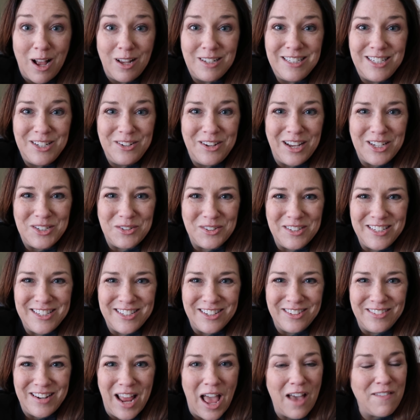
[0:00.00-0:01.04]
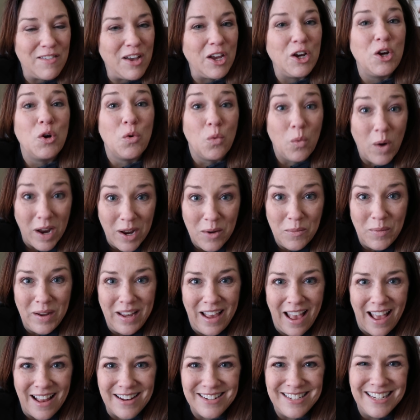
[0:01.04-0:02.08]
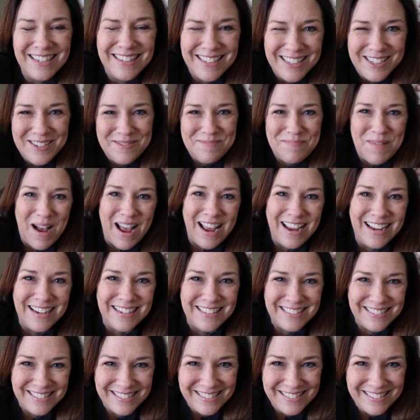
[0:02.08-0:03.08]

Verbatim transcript: I'll see you guys real soon. Have a great weekend. Bye.